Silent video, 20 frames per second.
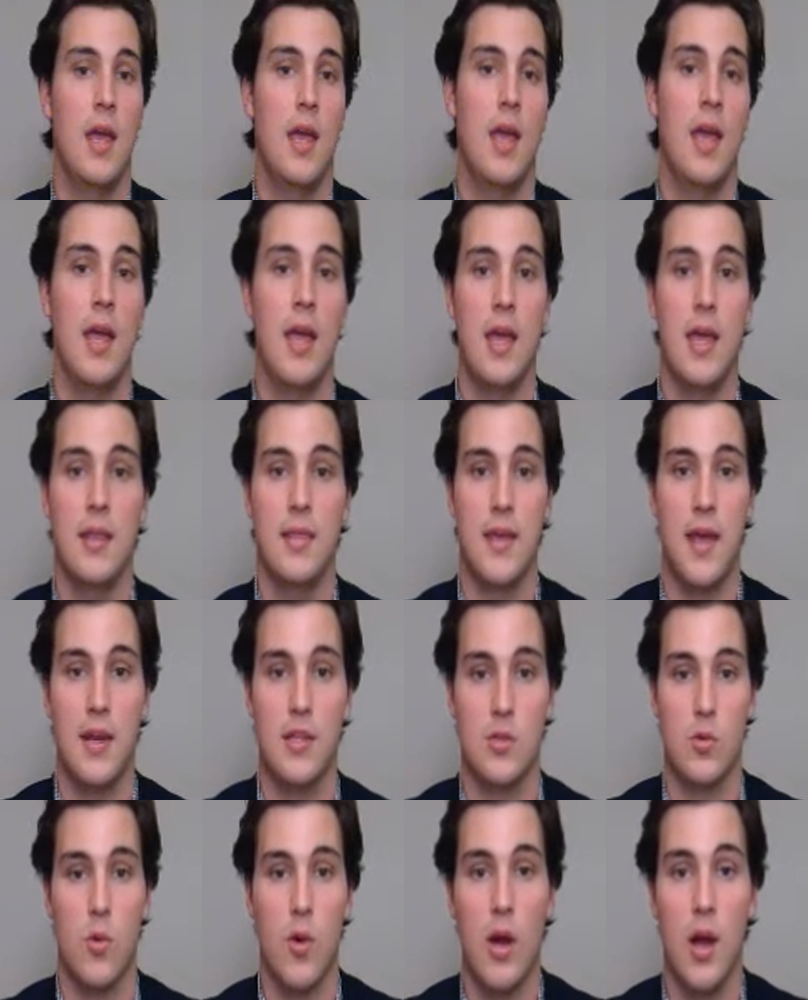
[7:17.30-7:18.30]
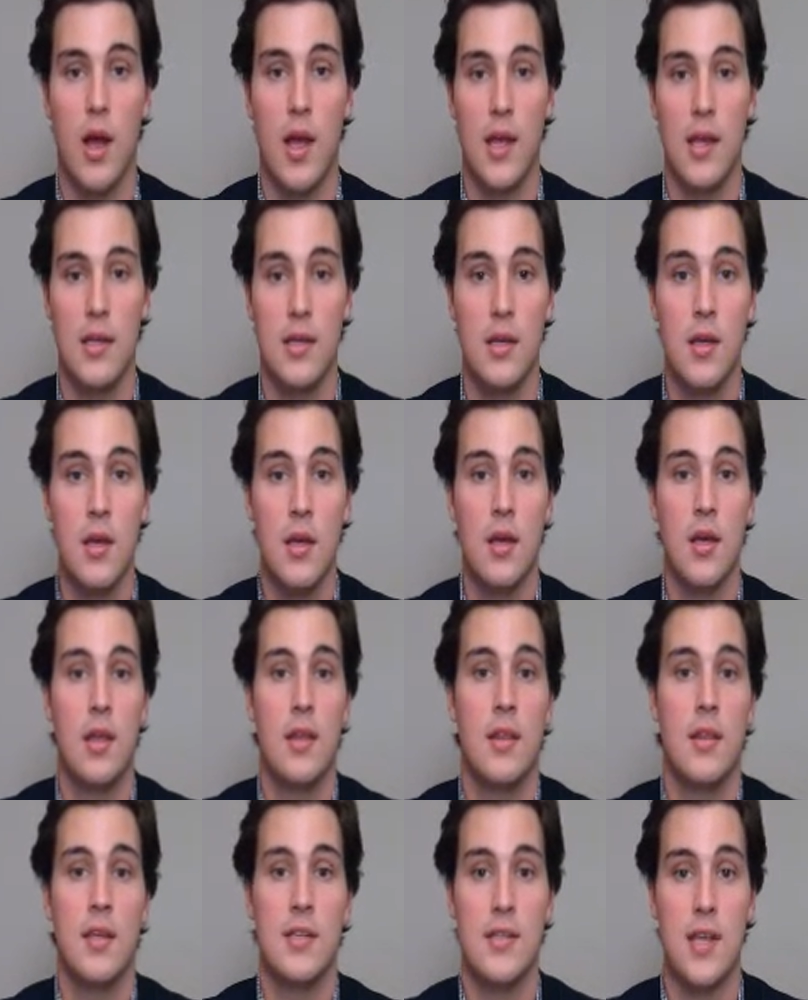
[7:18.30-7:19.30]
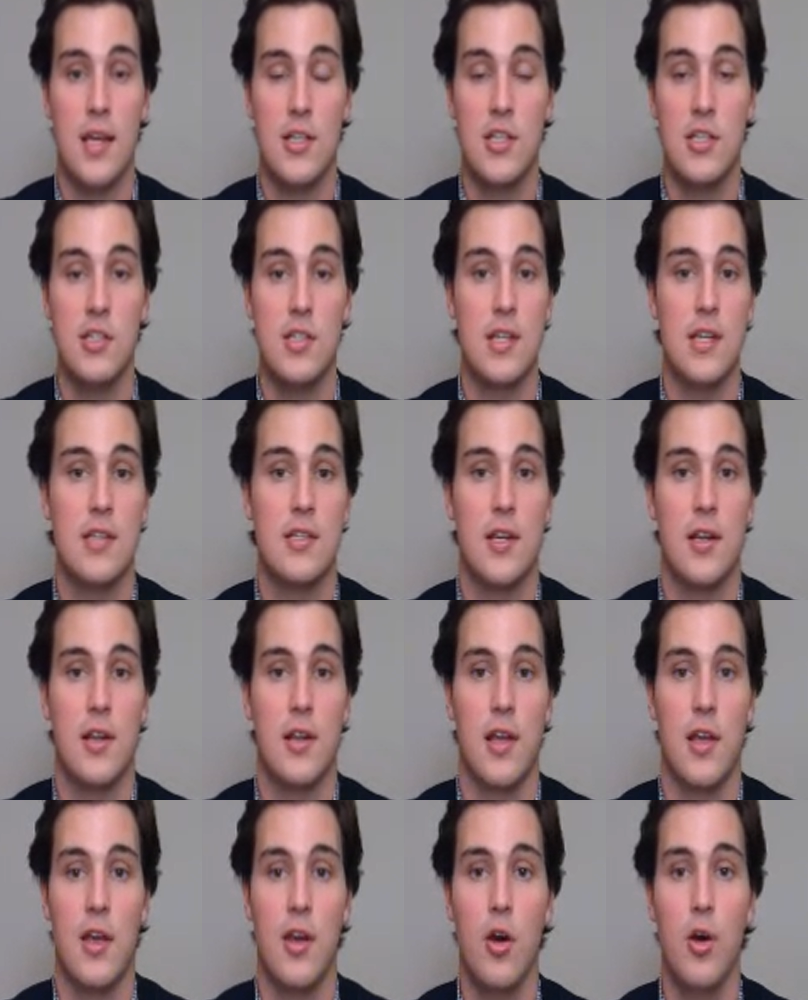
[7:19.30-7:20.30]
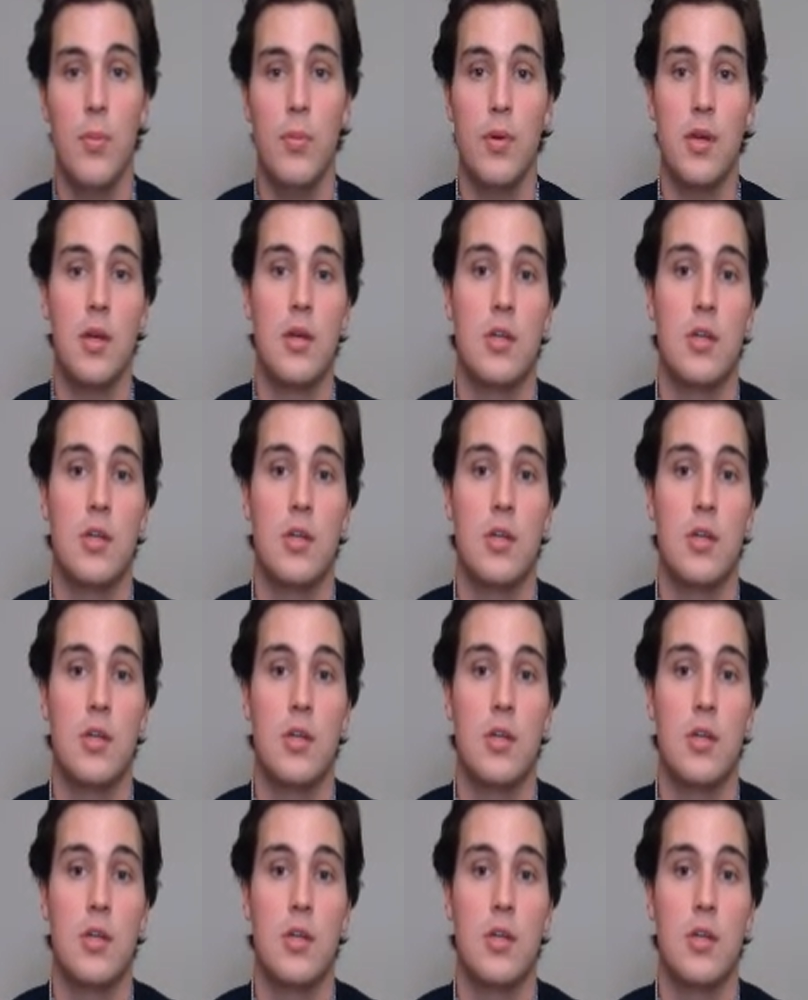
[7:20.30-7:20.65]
And that is why this agency is here to help